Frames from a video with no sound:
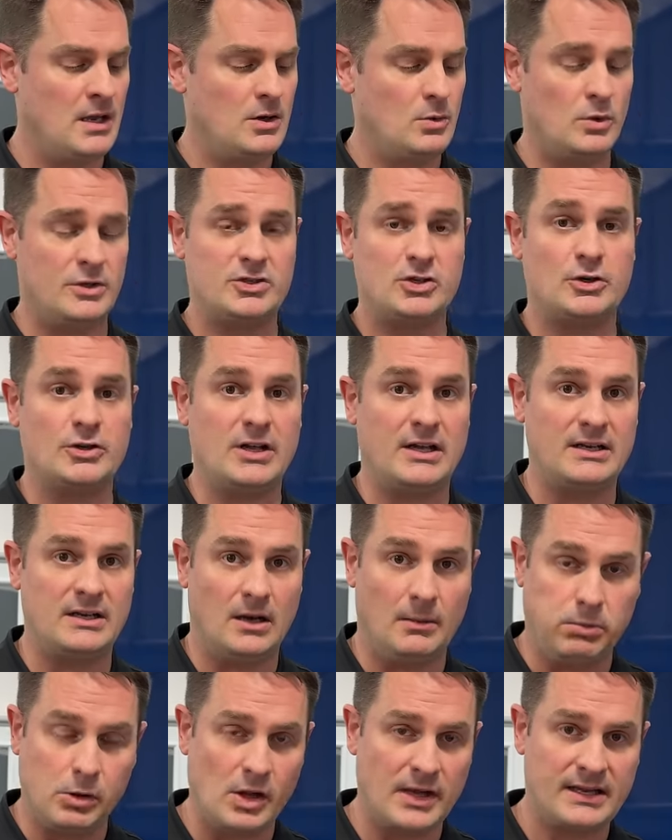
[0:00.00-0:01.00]
once you're done
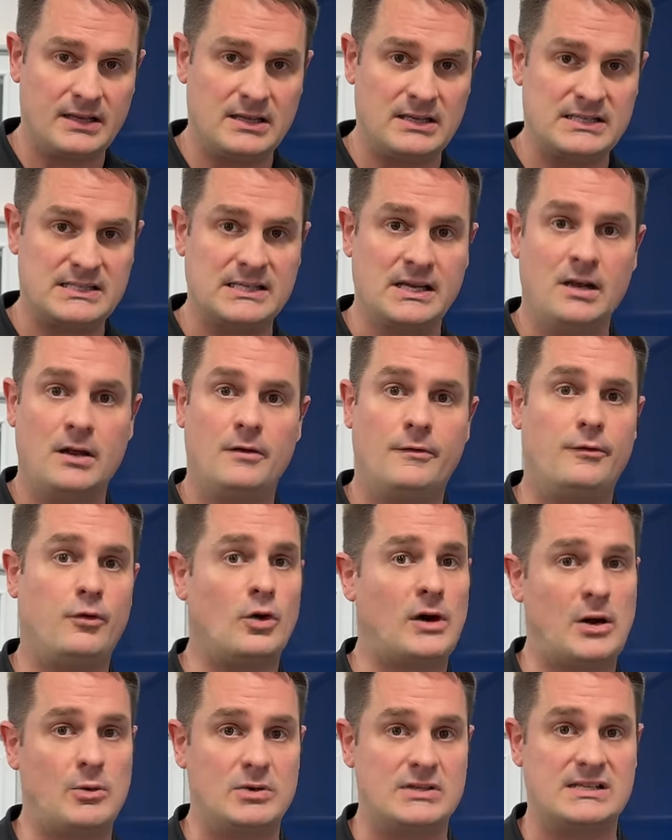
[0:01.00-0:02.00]
applying this,
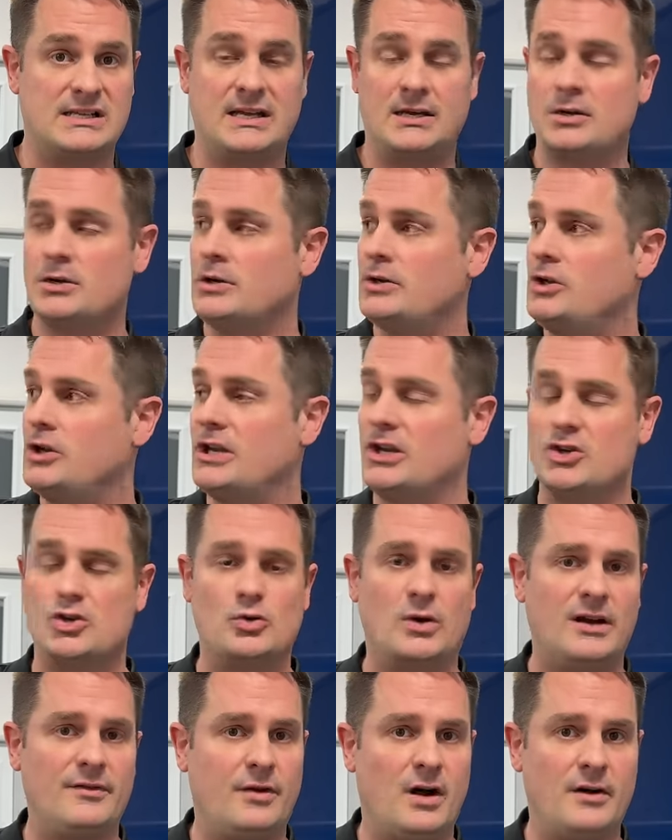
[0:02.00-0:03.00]
4 hours later, you can
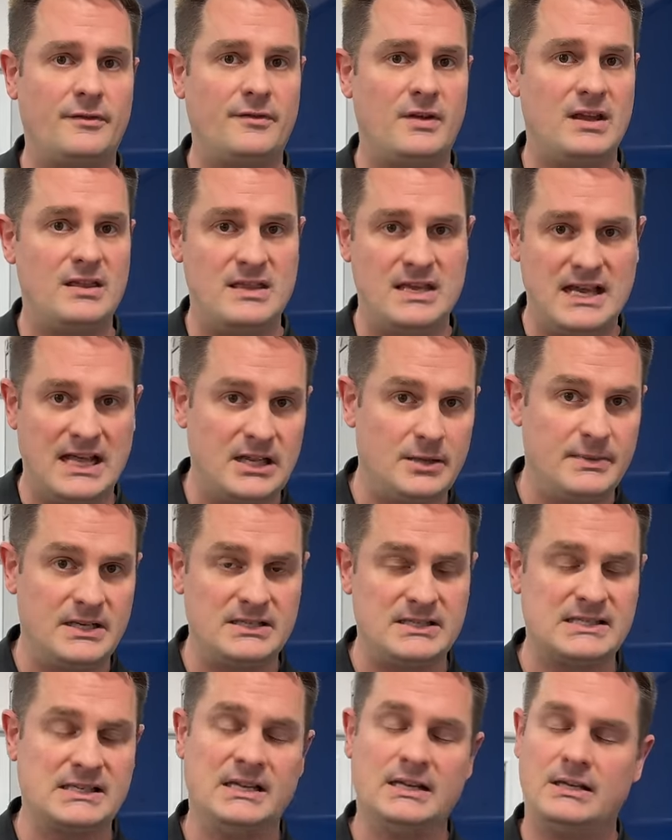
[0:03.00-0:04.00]
drive off in the
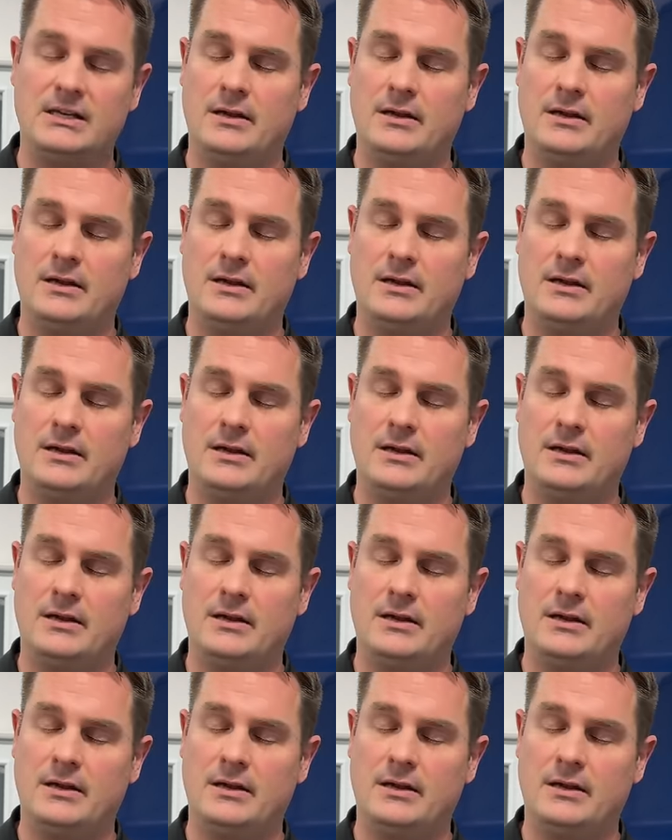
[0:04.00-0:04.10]
elements.